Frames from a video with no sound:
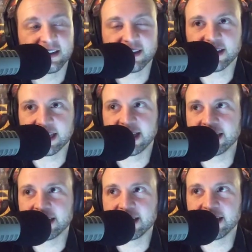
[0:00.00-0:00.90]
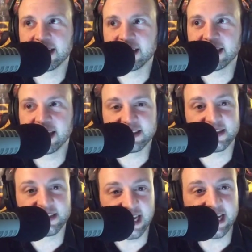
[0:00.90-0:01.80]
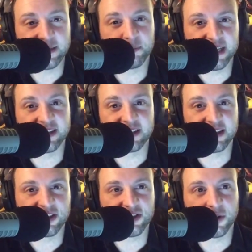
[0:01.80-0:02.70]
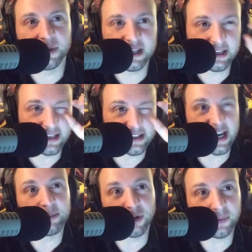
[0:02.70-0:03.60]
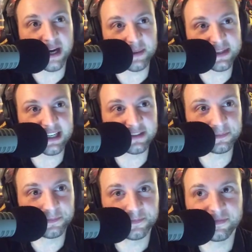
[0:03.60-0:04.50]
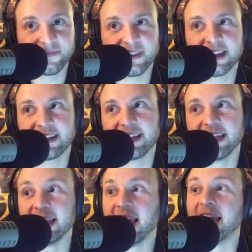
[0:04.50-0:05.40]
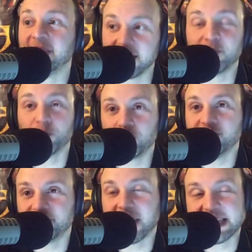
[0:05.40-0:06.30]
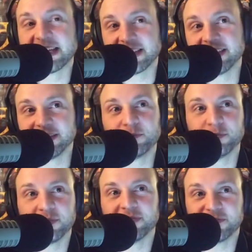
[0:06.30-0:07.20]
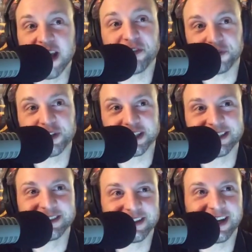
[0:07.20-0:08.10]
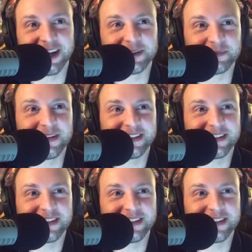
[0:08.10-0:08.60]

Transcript: Glenn gets his head beaten in so badly that his eyeball pops out. And they basically faithfully um,